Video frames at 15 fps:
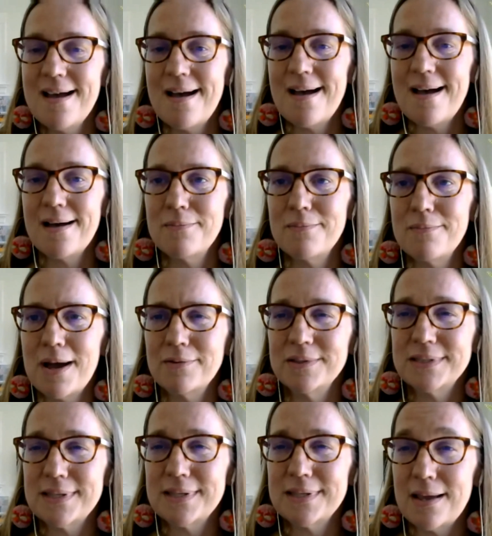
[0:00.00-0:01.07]
I would
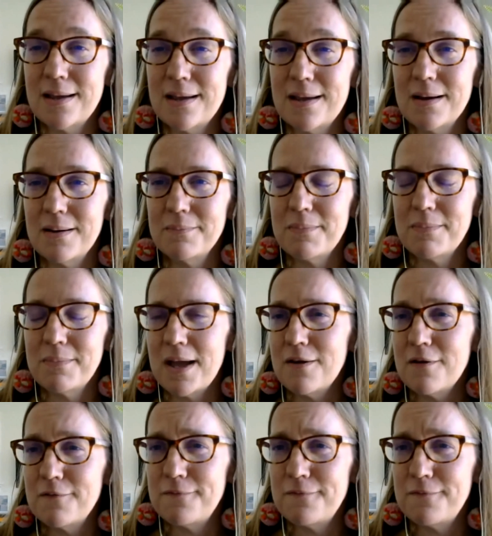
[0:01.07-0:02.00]
say my